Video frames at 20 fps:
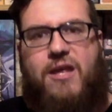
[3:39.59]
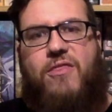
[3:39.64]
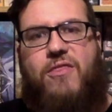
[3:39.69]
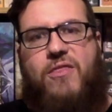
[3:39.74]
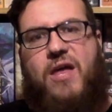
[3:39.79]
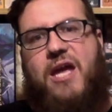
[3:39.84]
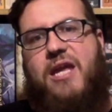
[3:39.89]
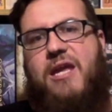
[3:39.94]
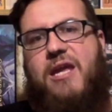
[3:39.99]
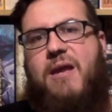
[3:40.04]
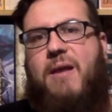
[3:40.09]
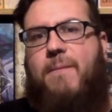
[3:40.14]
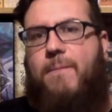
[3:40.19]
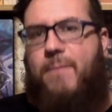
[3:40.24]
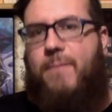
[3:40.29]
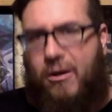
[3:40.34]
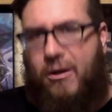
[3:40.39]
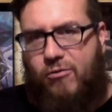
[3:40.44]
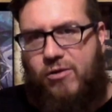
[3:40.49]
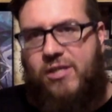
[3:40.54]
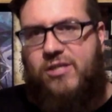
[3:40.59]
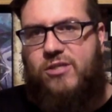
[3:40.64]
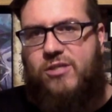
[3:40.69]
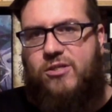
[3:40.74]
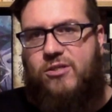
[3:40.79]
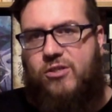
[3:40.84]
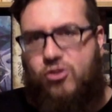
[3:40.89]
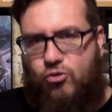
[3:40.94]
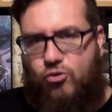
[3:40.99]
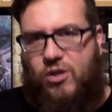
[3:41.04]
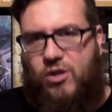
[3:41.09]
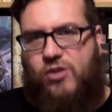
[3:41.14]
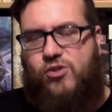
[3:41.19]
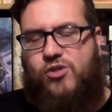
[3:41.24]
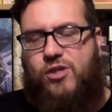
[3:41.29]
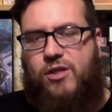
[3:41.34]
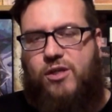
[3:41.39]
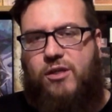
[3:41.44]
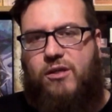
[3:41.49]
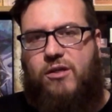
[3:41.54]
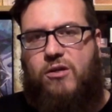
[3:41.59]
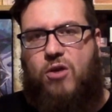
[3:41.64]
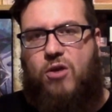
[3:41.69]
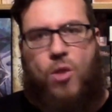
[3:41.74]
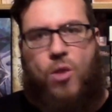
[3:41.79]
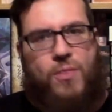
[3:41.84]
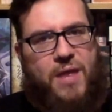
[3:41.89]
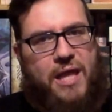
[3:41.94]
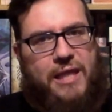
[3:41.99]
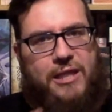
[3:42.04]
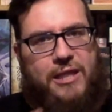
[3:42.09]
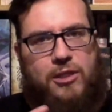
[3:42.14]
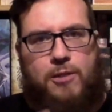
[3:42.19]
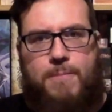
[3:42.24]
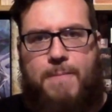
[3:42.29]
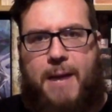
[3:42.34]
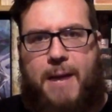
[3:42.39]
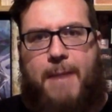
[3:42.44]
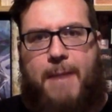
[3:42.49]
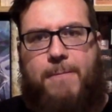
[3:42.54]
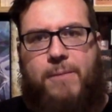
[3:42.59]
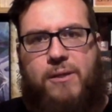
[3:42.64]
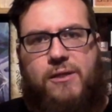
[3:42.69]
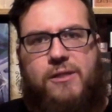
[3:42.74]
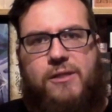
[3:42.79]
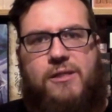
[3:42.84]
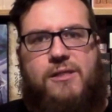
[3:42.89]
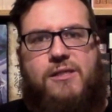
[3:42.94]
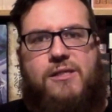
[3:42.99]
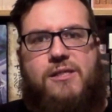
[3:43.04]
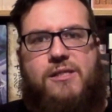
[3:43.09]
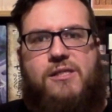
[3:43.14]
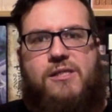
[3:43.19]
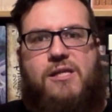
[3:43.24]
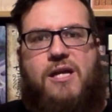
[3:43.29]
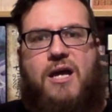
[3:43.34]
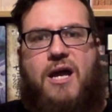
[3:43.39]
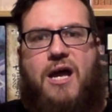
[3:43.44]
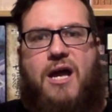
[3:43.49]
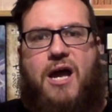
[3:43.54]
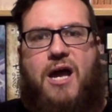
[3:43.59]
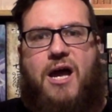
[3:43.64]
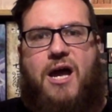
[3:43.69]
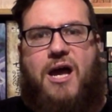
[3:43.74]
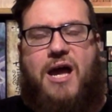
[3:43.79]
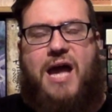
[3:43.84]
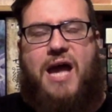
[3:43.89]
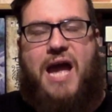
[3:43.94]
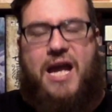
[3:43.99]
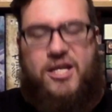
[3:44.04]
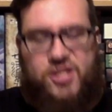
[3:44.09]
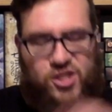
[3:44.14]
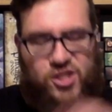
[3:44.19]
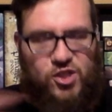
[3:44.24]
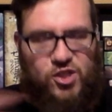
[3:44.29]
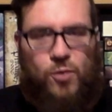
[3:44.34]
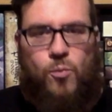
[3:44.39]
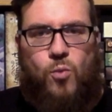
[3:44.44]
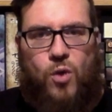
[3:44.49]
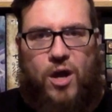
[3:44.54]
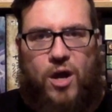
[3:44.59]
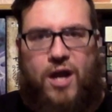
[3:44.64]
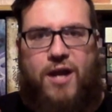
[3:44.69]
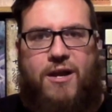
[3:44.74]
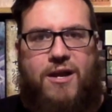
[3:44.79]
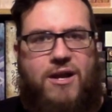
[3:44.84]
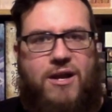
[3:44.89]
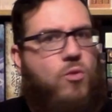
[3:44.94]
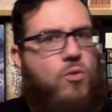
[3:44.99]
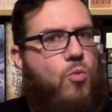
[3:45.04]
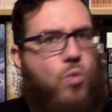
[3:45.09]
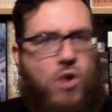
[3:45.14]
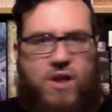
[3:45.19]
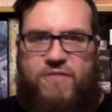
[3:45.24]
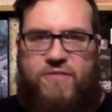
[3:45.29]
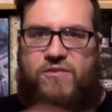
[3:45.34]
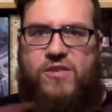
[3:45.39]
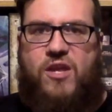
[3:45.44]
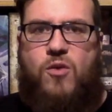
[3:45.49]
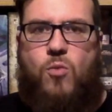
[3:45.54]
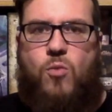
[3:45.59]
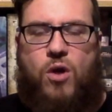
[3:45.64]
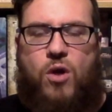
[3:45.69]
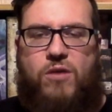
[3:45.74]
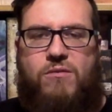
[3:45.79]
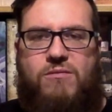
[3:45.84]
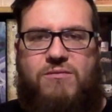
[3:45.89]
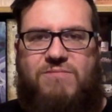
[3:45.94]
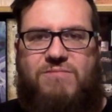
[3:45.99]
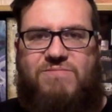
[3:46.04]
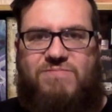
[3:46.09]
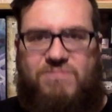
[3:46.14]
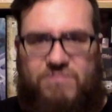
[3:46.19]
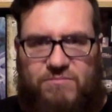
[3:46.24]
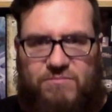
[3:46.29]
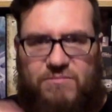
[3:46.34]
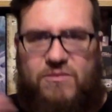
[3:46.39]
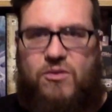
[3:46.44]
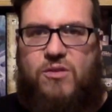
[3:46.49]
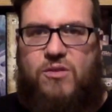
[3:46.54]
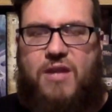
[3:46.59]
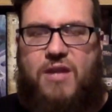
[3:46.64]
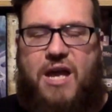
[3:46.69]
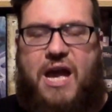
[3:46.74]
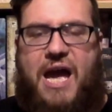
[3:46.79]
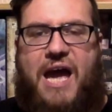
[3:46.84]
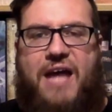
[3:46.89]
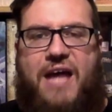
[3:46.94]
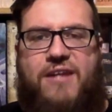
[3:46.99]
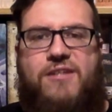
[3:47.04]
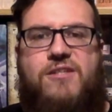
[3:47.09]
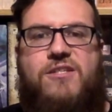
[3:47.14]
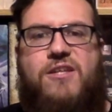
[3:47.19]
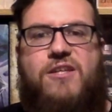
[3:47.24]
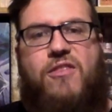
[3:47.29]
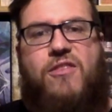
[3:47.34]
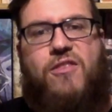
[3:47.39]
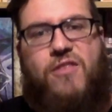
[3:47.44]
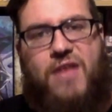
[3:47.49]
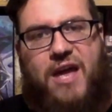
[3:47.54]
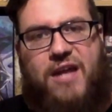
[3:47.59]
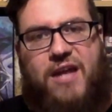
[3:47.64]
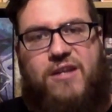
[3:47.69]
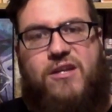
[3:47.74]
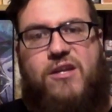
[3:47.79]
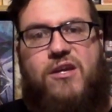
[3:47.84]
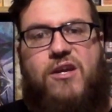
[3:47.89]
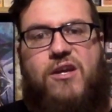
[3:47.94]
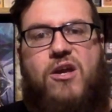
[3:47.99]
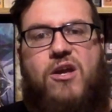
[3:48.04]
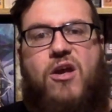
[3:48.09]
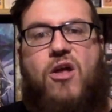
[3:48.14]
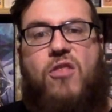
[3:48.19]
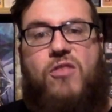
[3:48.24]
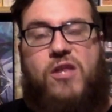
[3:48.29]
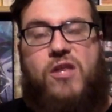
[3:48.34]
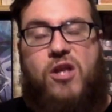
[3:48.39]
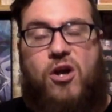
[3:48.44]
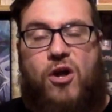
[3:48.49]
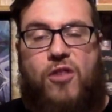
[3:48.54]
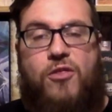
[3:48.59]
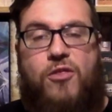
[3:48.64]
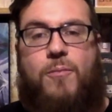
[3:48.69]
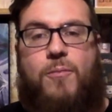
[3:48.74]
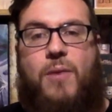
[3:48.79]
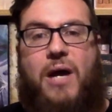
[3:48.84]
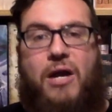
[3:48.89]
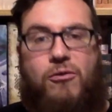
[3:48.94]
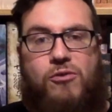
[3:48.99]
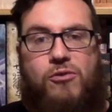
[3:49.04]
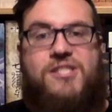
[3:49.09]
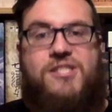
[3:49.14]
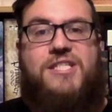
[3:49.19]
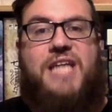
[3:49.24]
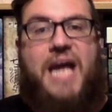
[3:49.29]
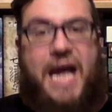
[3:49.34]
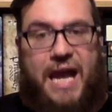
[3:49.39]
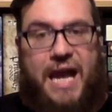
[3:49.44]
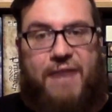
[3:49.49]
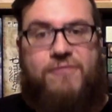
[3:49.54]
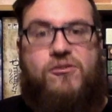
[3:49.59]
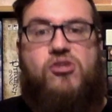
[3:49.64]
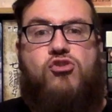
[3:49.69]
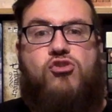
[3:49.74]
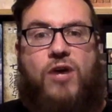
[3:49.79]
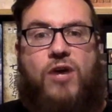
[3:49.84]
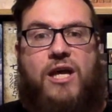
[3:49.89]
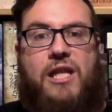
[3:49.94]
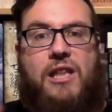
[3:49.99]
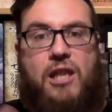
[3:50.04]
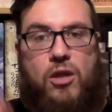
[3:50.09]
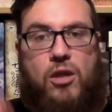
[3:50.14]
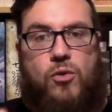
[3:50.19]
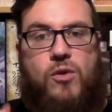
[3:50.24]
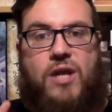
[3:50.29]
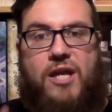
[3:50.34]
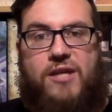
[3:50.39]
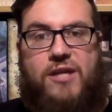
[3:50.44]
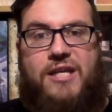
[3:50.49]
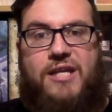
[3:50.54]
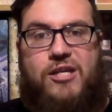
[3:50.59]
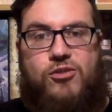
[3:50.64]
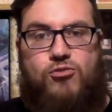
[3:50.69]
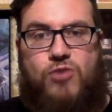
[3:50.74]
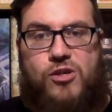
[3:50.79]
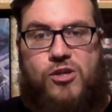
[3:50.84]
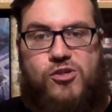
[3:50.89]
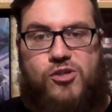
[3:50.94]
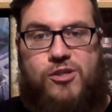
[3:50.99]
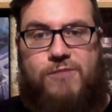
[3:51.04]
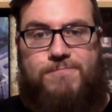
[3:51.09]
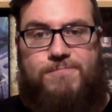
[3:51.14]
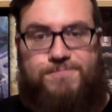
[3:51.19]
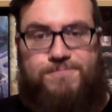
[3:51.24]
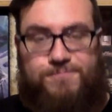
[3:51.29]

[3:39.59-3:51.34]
They buried the treasure on their little map somewhere, wherever they want, and then the other pirates have to try and locate that treasure.